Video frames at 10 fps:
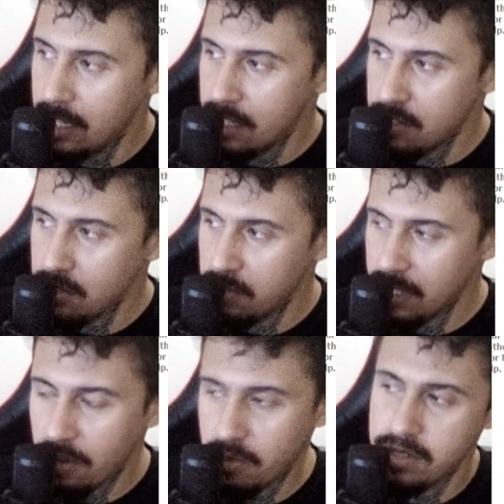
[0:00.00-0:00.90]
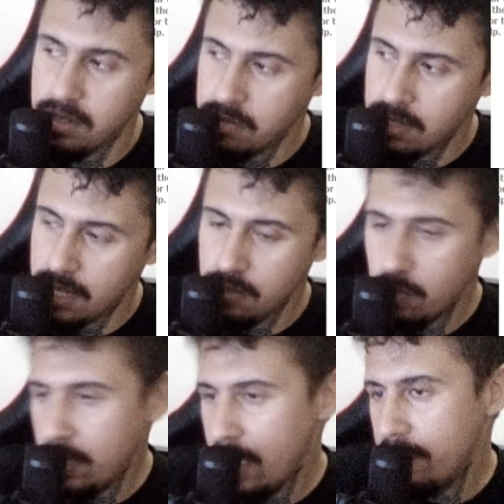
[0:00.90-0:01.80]
So in our result set,
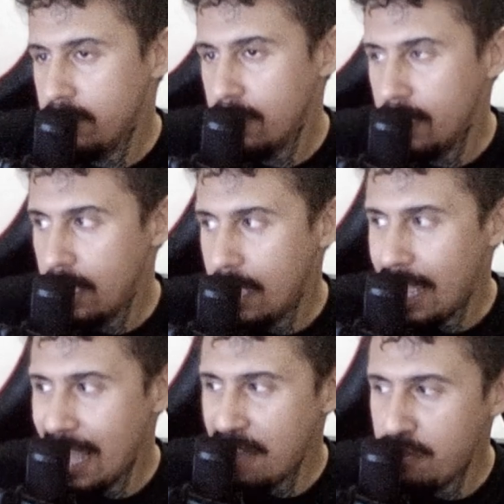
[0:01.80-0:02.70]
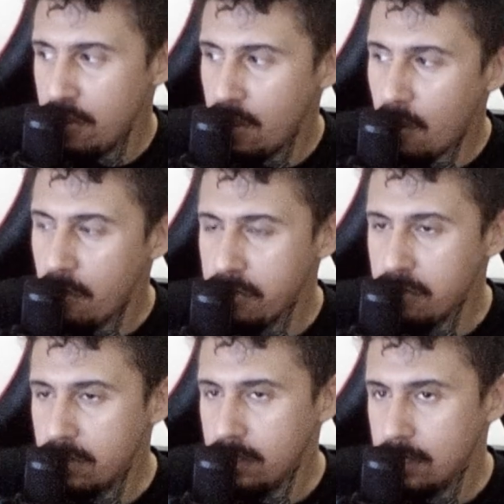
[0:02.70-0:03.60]
we have every
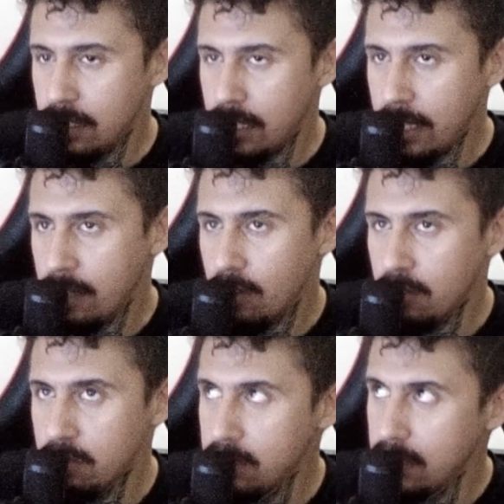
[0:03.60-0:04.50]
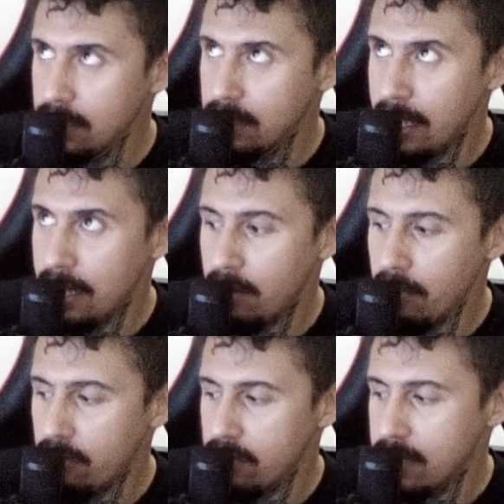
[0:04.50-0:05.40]
author, including that
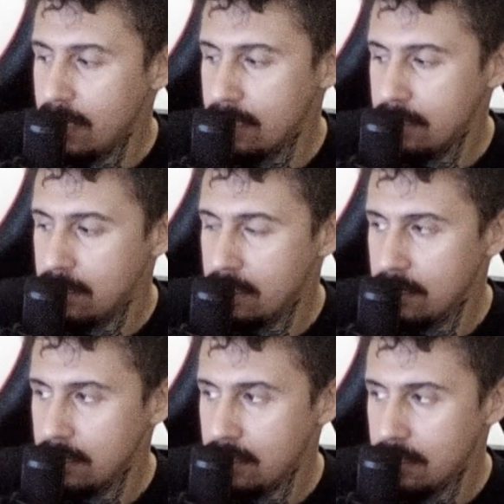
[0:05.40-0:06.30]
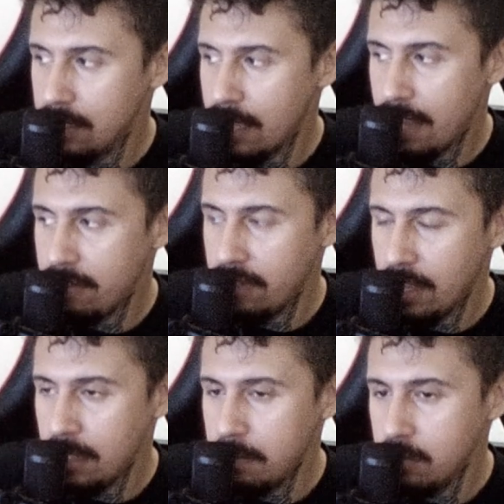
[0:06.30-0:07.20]
authors that doesn't have
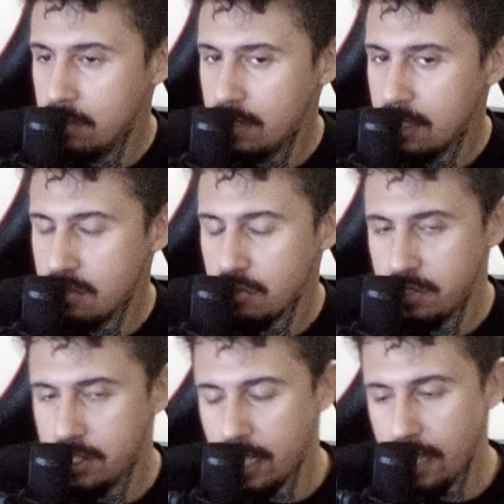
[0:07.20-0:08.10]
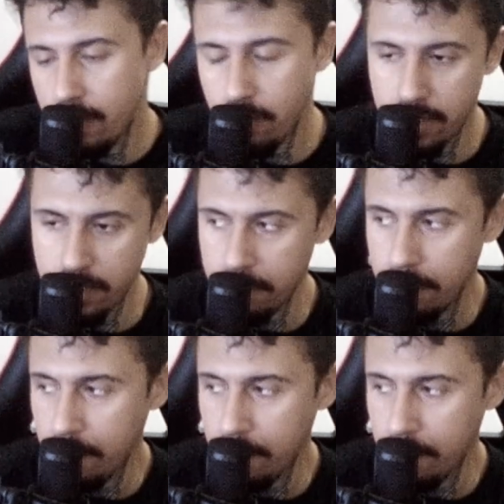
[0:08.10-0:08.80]
any book associated with them.